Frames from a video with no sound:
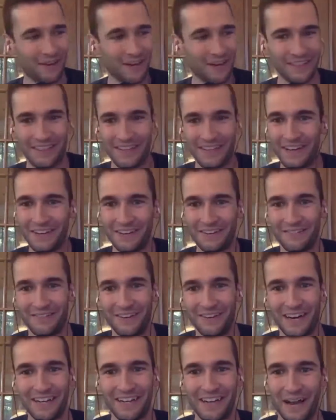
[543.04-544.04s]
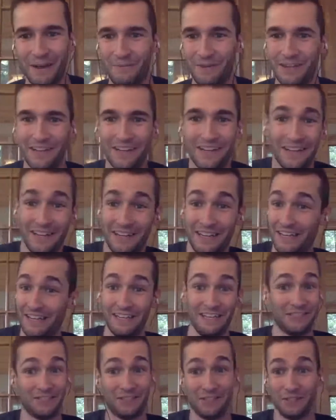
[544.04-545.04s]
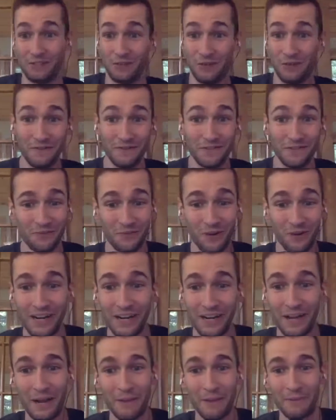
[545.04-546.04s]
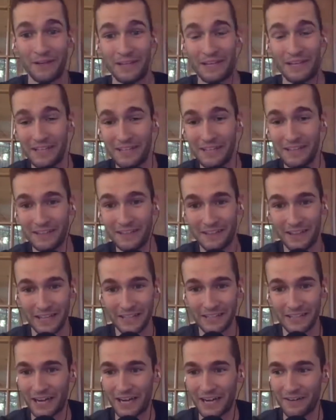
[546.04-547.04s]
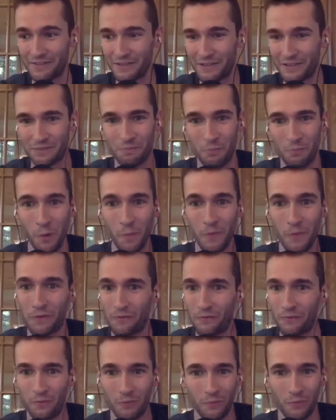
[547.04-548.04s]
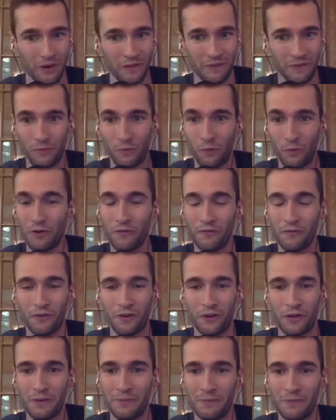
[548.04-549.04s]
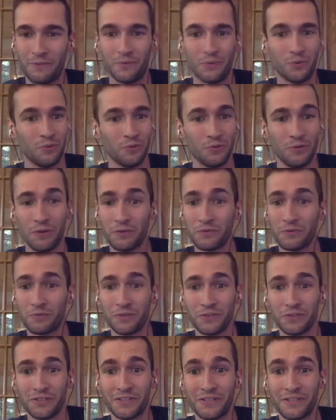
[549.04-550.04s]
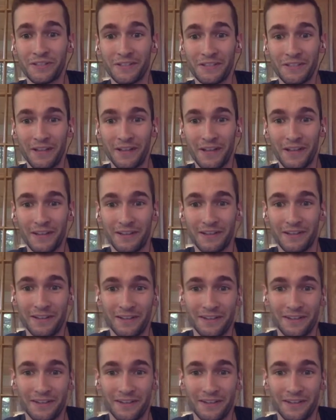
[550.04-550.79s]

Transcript: right there, right? I mean, it, deserves it, right? I mean, he that's kind of this moment. If it weren't for him, who knows where you're sitting today?